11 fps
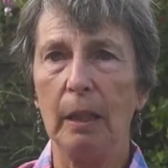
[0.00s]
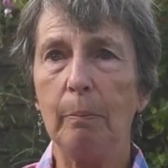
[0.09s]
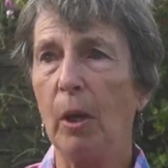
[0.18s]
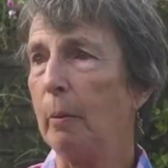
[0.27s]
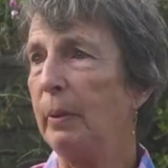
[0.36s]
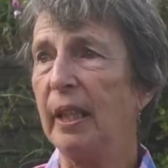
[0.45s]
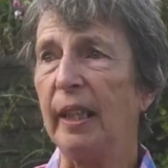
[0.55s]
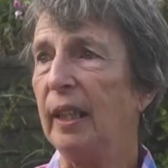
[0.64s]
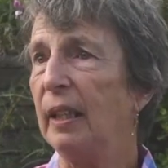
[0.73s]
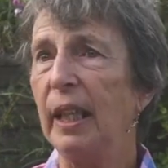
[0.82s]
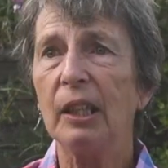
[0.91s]
It might be
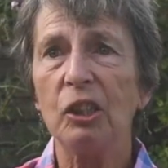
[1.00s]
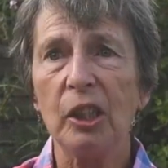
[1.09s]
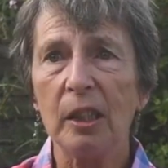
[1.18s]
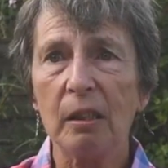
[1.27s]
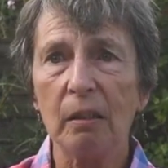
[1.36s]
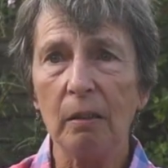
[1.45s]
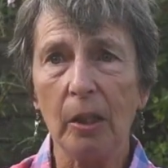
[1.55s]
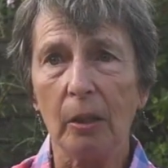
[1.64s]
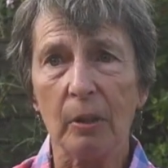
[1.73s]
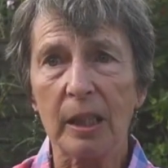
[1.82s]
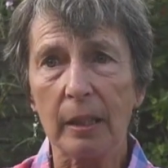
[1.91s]
taking the ashes,
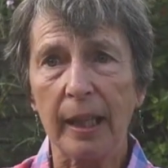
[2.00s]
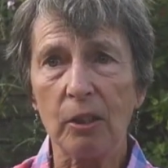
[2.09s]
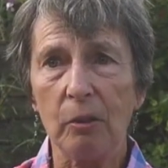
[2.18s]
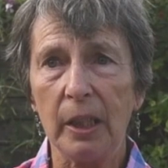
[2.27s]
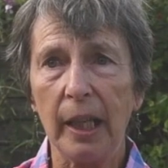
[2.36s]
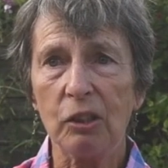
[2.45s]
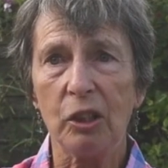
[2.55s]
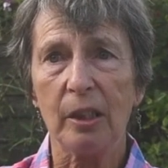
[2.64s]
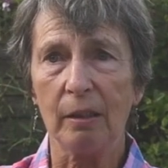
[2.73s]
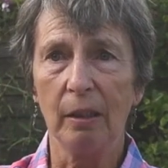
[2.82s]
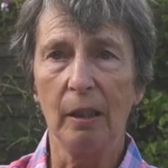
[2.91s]
you know, and scattering the
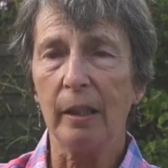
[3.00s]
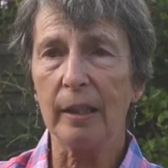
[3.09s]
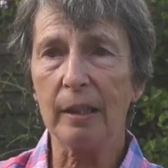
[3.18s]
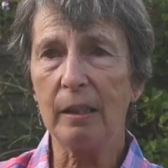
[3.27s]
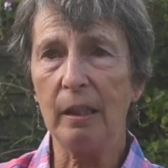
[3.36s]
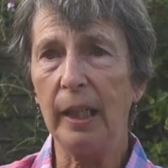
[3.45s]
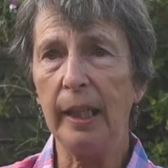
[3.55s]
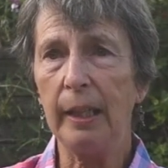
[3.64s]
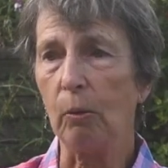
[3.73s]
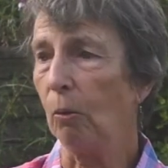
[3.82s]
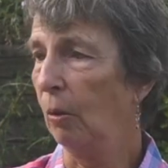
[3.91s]
ashes at
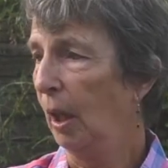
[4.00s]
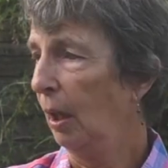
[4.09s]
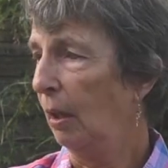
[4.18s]
sea or